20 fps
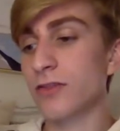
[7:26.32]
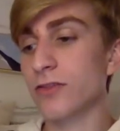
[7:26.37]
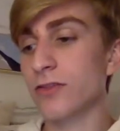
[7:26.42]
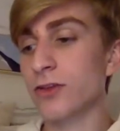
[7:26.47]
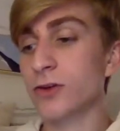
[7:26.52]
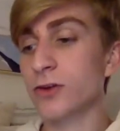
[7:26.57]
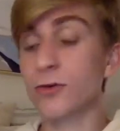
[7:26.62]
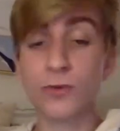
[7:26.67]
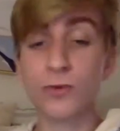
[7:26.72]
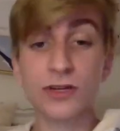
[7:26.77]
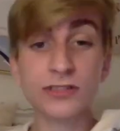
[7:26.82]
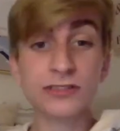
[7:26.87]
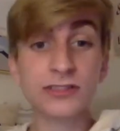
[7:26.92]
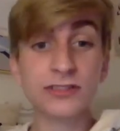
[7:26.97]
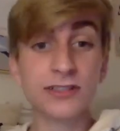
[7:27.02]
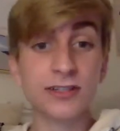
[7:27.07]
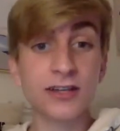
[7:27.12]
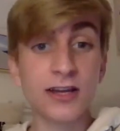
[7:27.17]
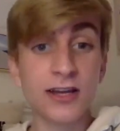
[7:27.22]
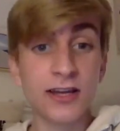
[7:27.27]
the
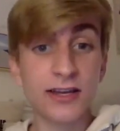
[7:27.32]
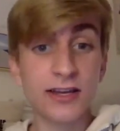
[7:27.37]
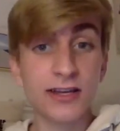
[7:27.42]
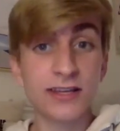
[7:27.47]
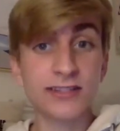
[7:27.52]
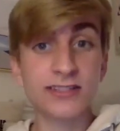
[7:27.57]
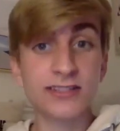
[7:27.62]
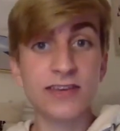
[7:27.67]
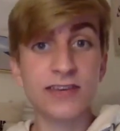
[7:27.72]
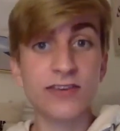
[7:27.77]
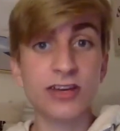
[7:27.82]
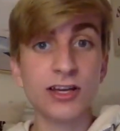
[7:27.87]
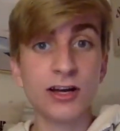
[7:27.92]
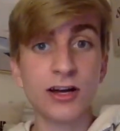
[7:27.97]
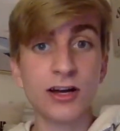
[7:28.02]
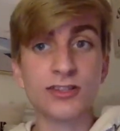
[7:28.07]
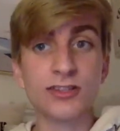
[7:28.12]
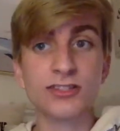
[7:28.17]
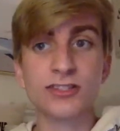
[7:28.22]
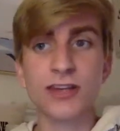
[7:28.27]
gorilla is giving
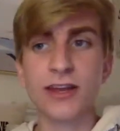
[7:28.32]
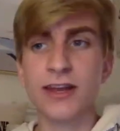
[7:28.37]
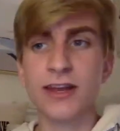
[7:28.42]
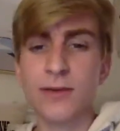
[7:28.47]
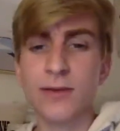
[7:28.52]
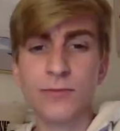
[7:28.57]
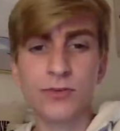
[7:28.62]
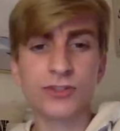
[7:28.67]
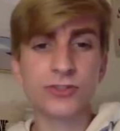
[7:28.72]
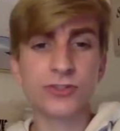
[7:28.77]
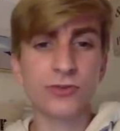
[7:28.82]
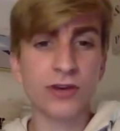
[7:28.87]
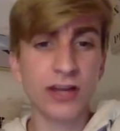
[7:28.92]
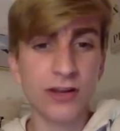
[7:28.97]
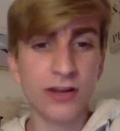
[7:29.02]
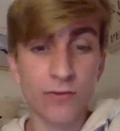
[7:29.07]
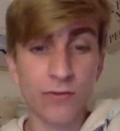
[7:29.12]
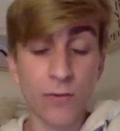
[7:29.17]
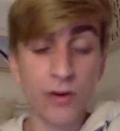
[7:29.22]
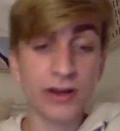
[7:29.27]
us an imagery
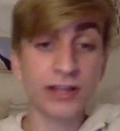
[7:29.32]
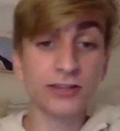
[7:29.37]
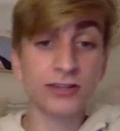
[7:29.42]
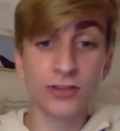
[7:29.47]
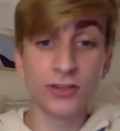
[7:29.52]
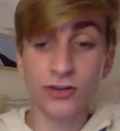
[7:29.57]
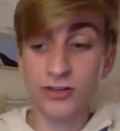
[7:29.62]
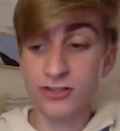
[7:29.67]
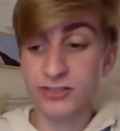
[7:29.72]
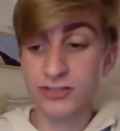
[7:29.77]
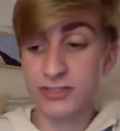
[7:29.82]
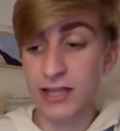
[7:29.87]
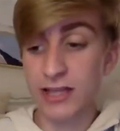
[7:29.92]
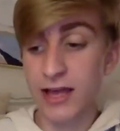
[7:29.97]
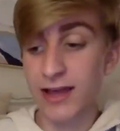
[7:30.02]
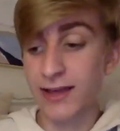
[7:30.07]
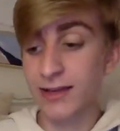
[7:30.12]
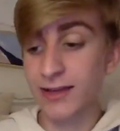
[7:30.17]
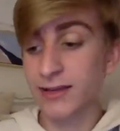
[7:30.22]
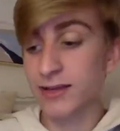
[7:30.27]
of what he looks
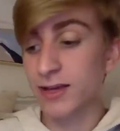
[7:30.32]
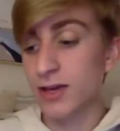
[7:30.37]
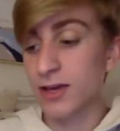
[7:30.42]
like,